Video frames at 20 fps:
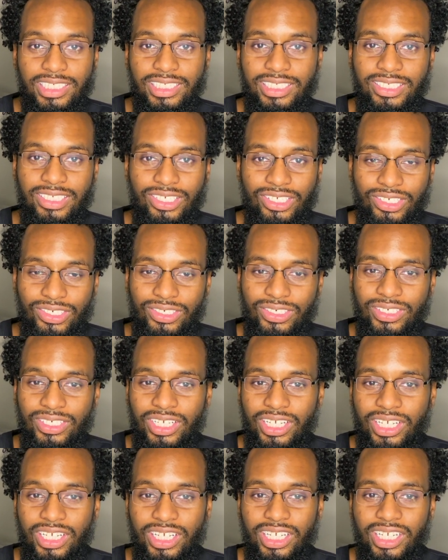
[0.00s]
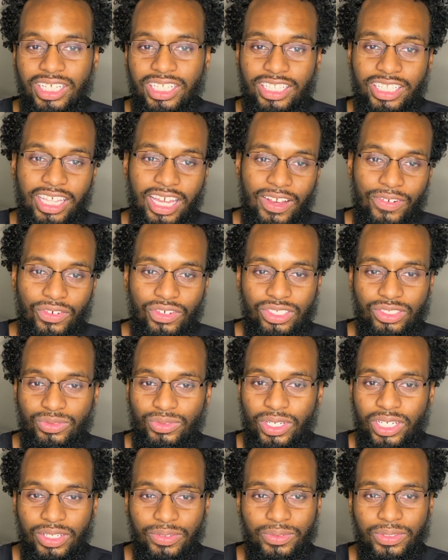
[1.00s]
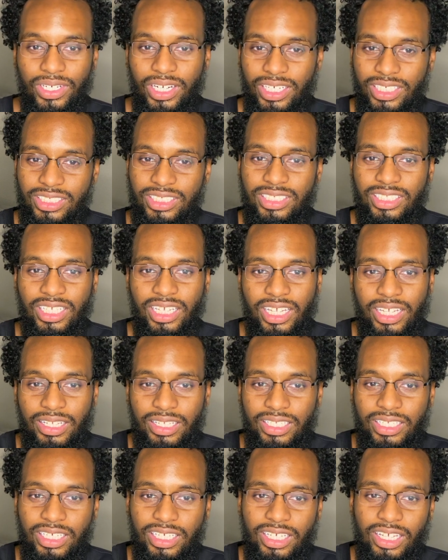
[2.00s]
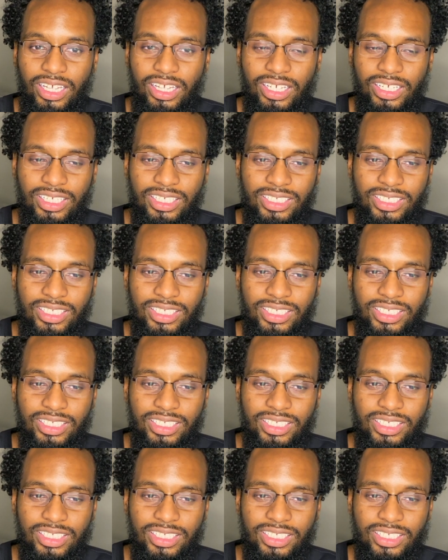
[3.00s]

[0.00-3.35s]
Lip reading: So that was one where I was just like, yeah,